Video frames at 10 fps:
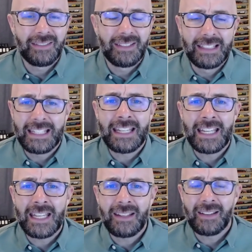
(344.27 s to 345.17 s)

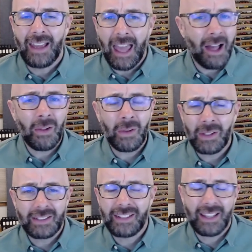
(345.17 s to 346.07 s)

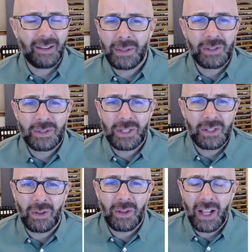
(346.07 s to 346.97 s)
dl. I mean, there's just
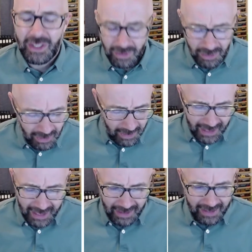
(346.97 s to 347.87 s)
lots of
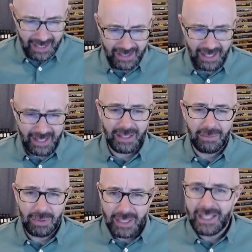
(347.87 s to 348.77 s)
ridiculous things I see.
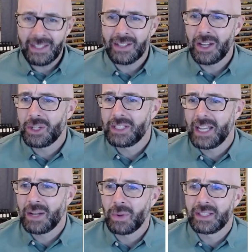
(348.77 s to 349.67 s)
Please
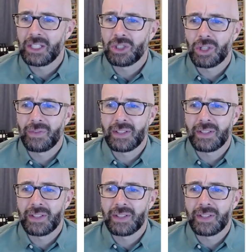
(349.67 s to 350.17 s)
understand what the surface